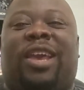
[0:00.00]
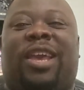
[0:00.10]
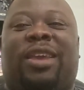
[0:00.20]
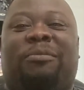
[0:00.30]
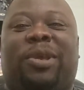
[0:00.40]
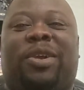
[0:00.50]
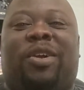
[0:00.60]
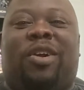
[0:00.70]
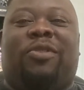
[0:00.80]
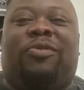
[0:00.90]
it can be
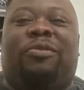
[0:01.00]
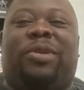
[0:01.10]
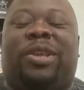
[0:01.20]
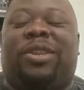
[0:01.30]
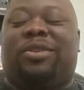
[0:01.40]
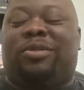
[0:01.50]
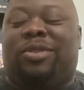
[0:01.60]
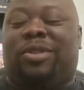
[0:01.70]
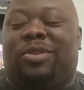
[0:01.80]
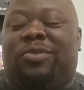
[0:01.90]
hard for me
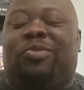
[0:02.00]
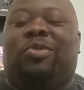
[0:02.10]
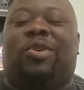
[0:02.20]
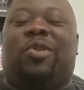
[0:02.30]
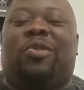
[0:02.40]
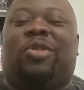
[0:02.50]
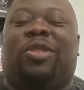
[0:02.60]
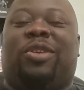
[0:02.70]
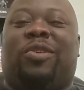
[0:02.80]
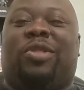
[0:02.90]
to hold
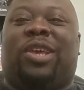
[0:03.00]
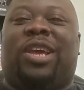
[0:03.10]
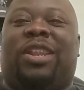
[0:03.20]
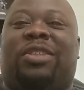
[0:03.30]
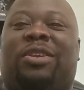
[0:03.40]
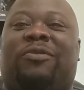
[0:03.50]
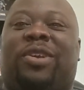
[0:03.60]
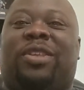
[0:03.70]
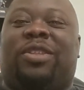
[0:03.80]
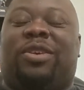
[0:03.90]
that kind of stuff
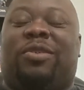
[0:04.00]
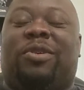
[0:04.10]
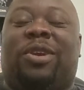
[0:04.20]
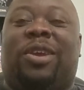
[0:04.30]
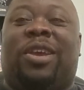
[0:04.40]
in. So,